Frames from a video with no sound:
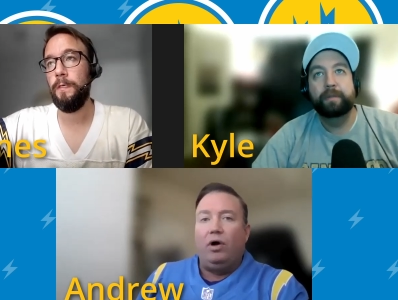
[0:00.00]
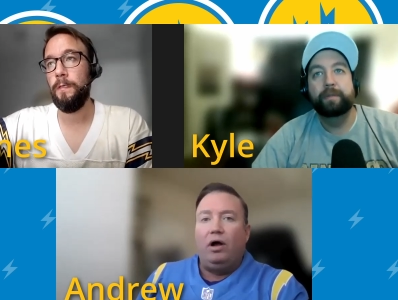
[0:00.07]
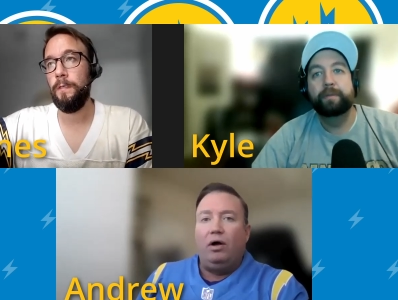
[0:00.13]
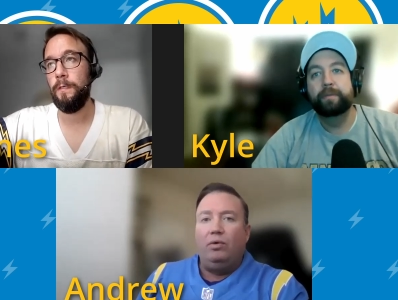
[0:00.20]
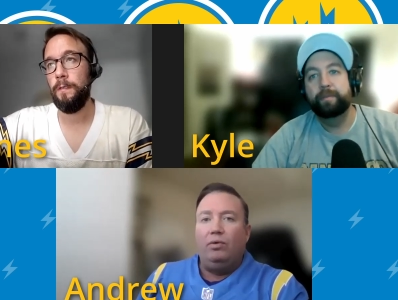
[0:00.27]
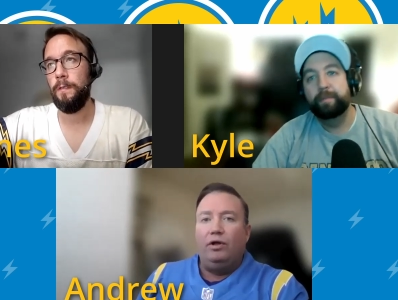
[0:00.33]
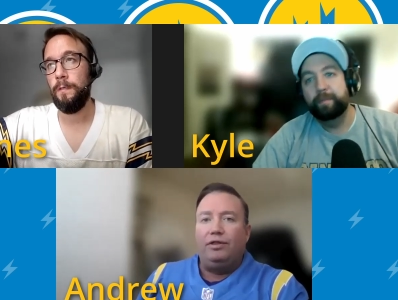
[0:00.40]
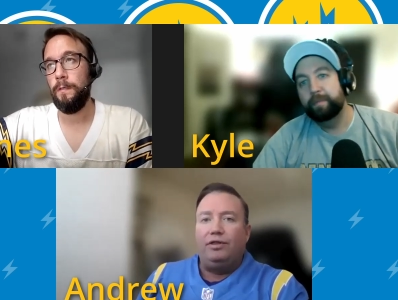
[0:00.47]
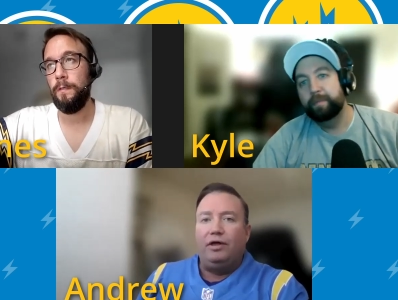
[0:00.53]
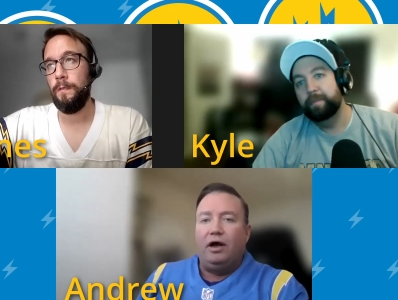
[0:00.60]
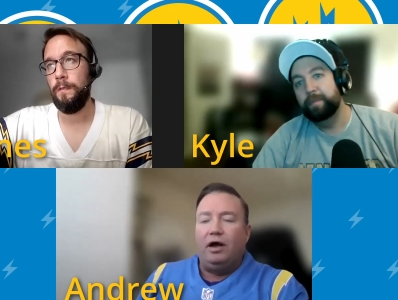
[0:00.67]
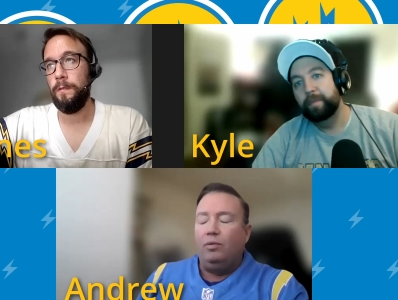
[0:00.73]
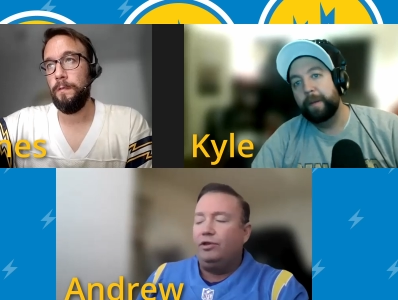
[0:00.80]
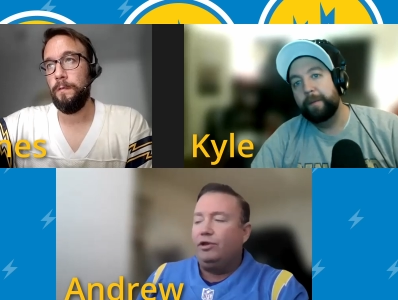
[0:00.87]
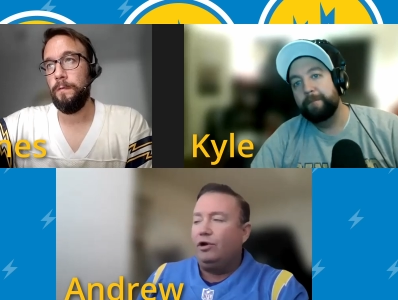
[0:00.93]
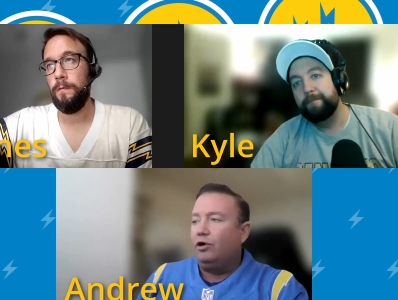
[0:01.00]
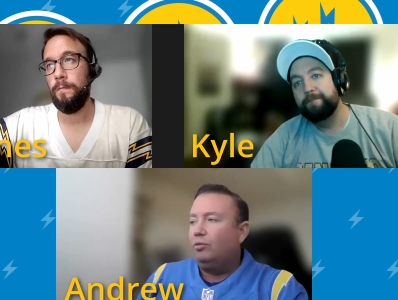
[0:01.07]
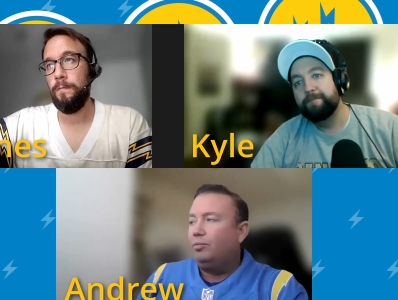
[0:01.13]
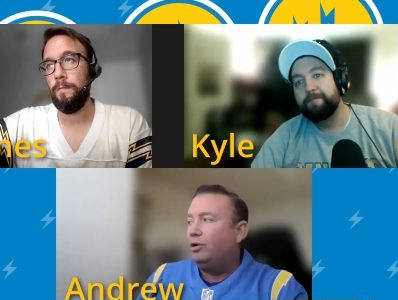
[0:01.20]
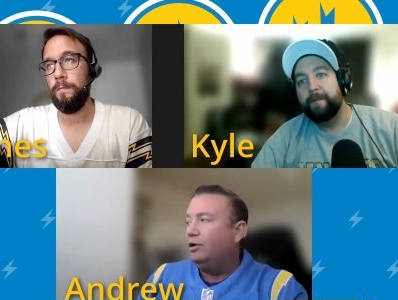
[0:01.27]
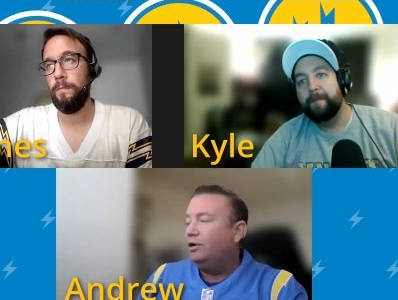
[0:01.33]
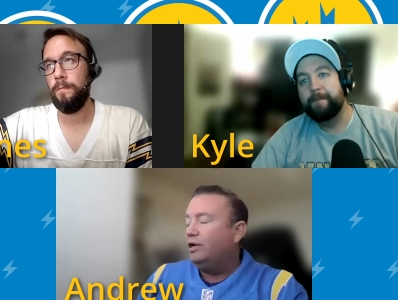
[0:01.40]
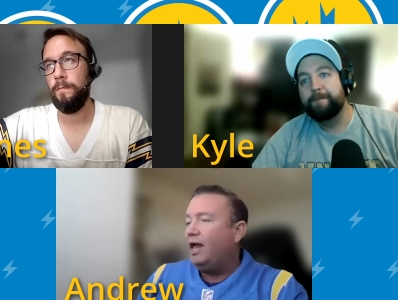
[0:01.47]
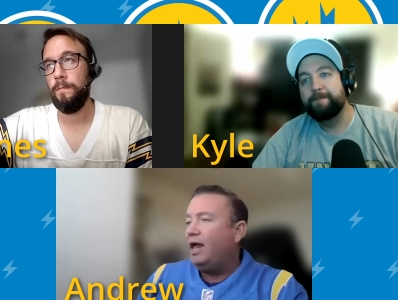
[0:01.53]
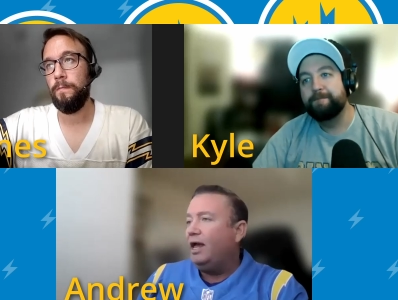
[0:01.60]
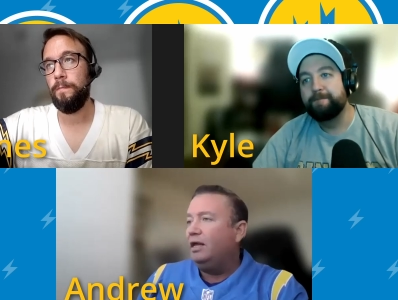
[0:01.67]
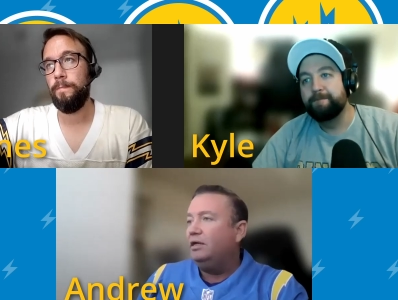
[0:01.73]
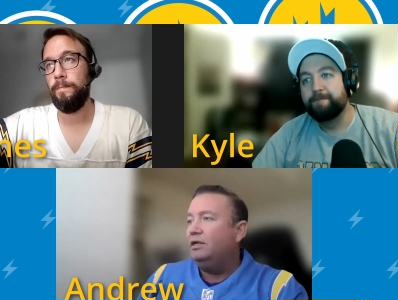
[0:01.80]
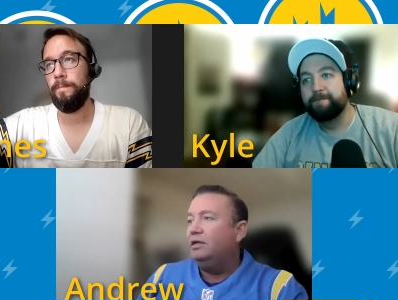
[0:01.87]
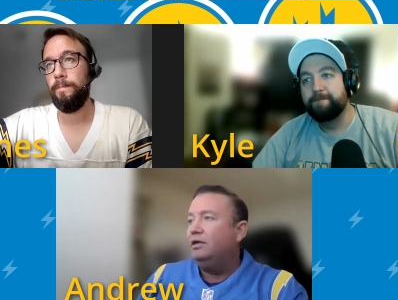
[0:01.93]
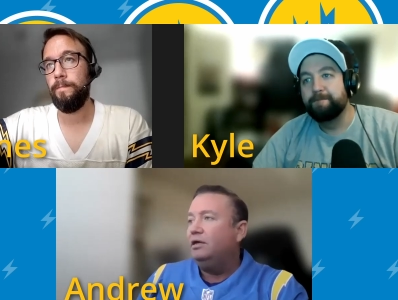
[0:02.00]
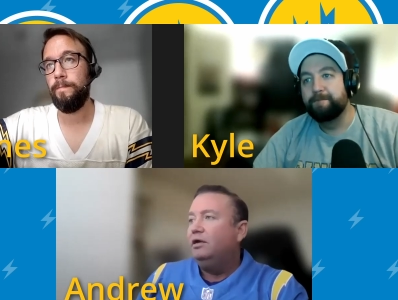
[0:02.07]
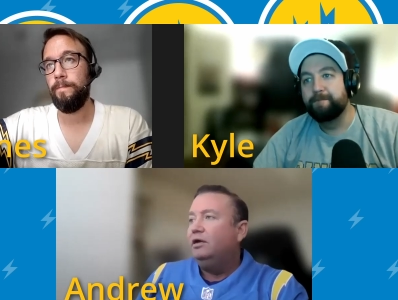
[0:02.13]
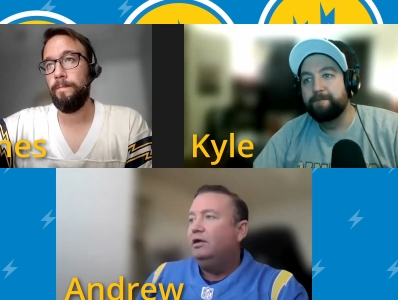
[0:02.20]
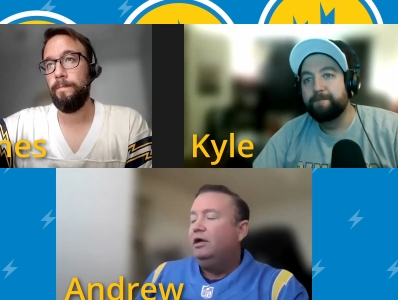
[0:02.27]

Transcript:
Speaker 1: well with uh, with Herbert, and mm-hmm.